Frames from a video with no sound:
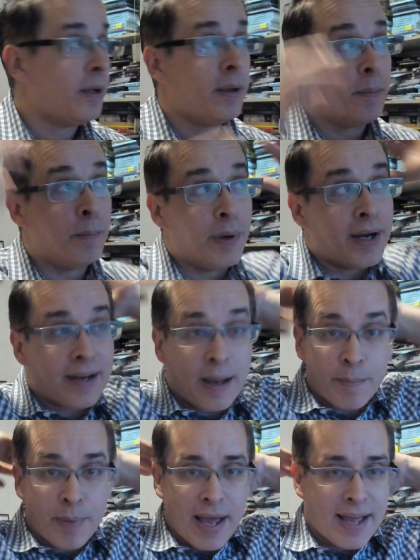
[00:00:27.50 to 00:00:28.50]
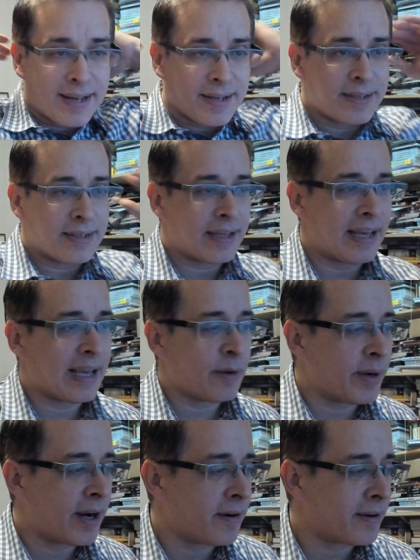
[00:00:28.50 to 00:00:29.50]
But I'm back, and
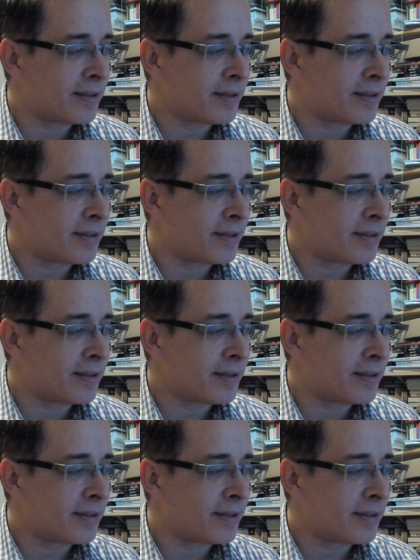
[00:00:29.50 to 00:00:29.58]
we're here to